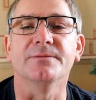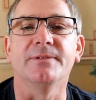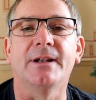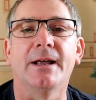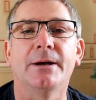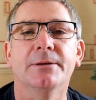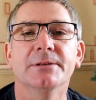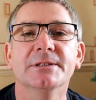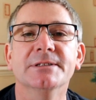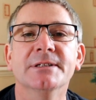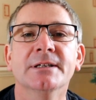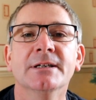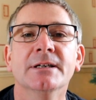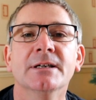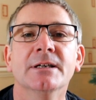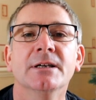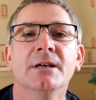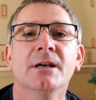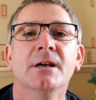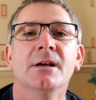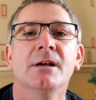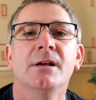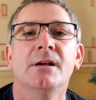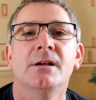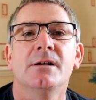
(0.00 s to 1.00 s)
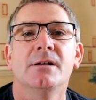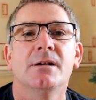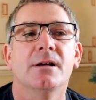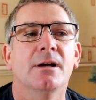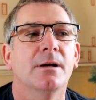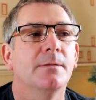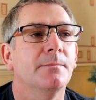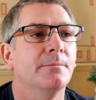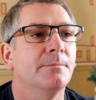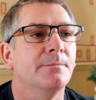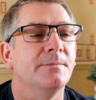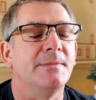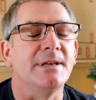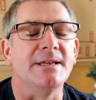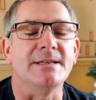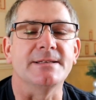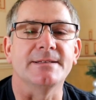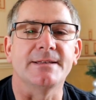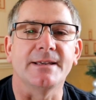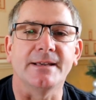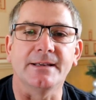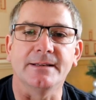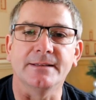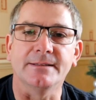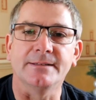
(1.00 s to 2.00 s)
and flowers. Um, these
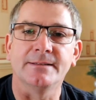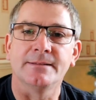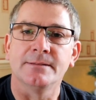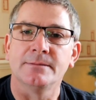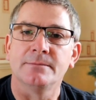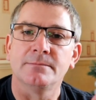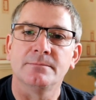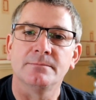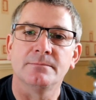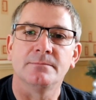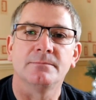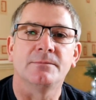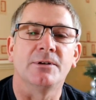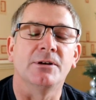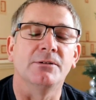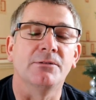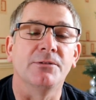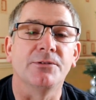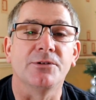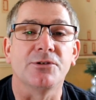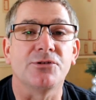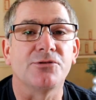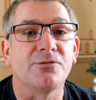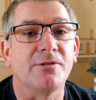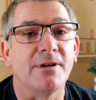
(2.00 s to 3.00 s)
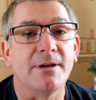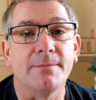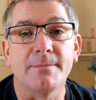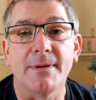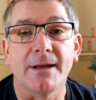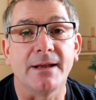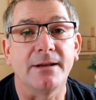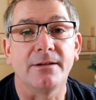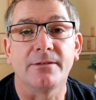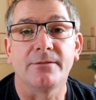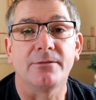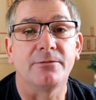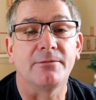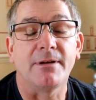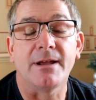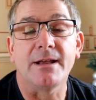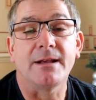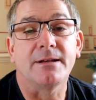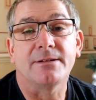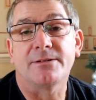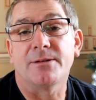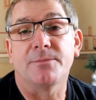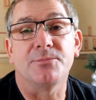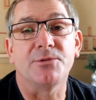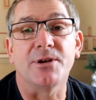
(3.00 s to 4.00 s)
things that are on the tree make
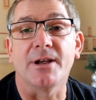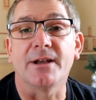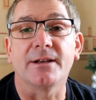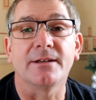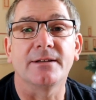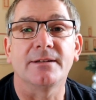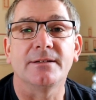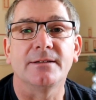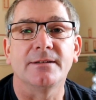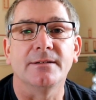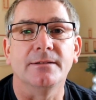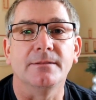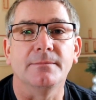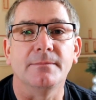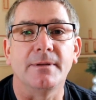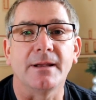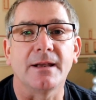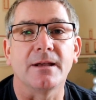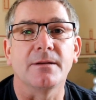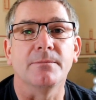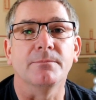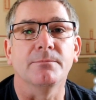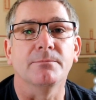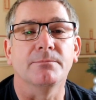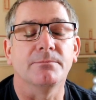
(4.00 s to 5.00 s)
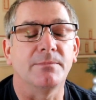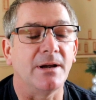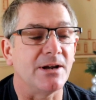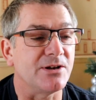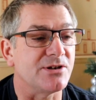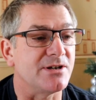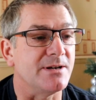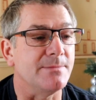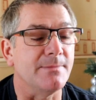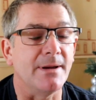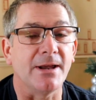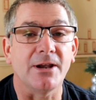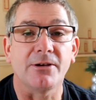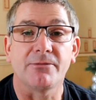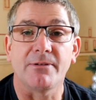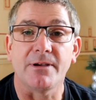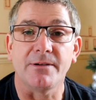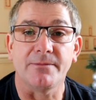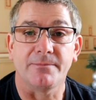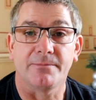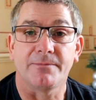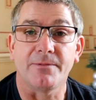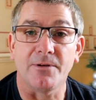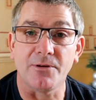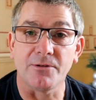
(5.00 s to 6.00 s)
great subjects, and they can actually make
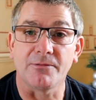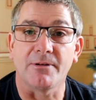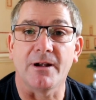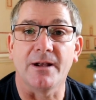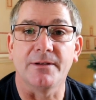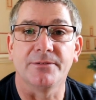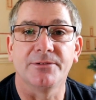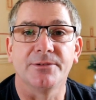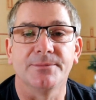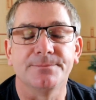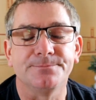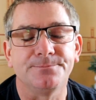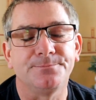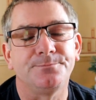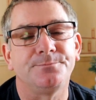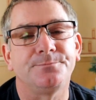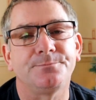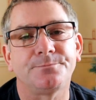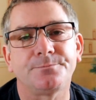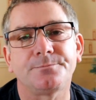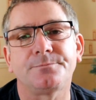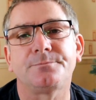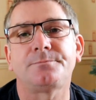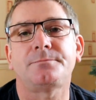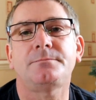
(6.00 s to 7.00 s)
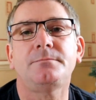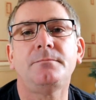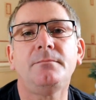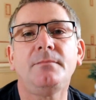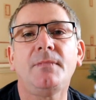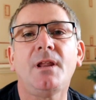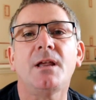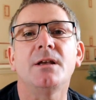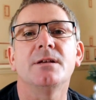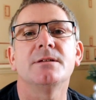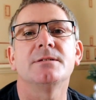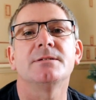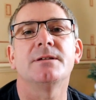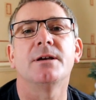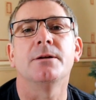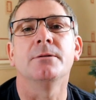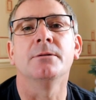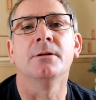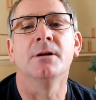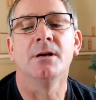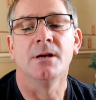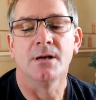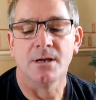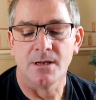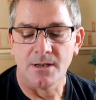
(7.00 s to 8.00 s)
great photographs.
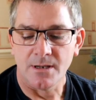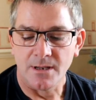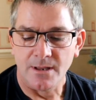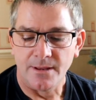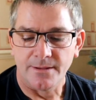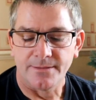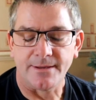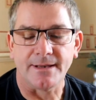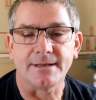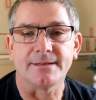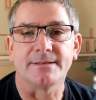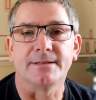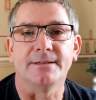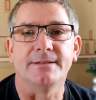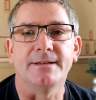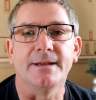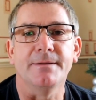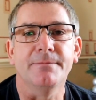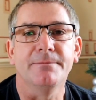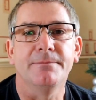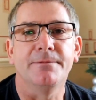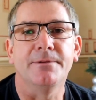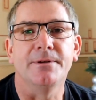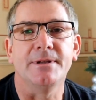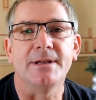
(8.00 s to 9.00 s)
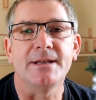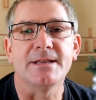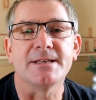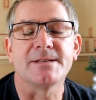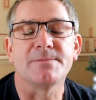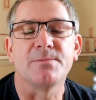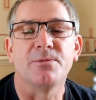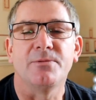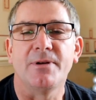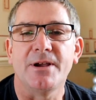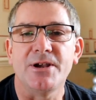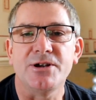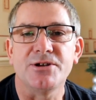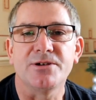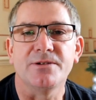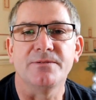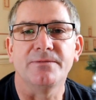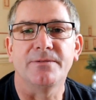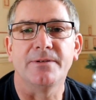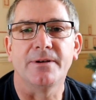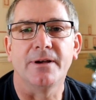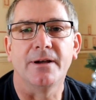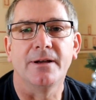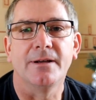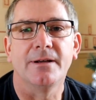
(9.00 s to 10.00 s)
So thanks to Tim for the inspiration
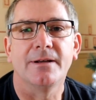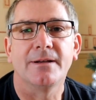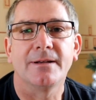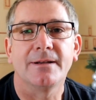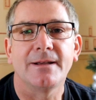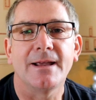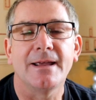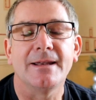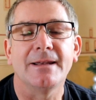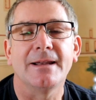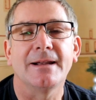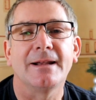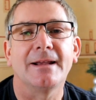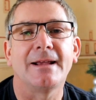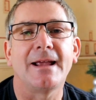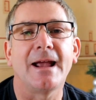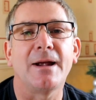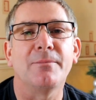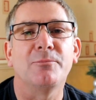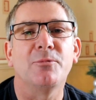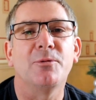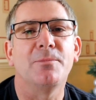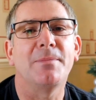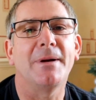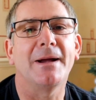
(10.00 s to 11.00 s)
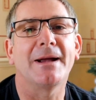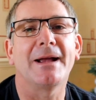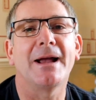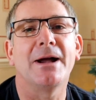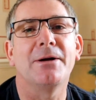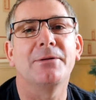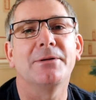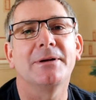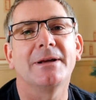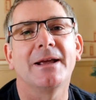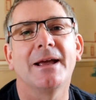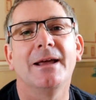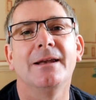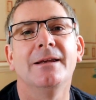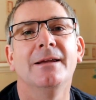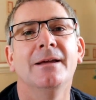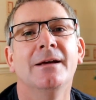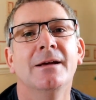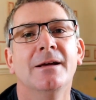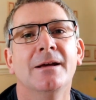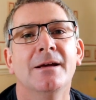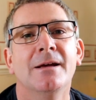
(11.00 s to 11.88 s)
for getting the camera back out again.